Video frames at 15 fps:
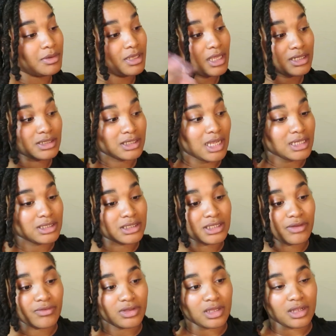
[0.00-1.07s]
But yes, guys, that's
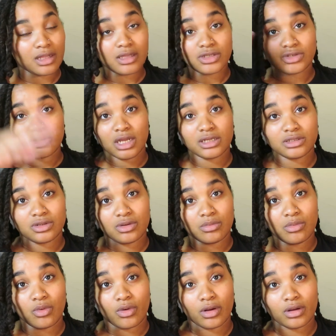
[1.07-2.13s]
everything. I'll let you guys know
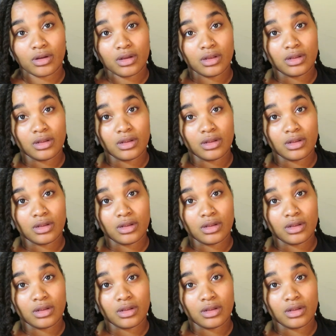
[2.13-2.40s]
more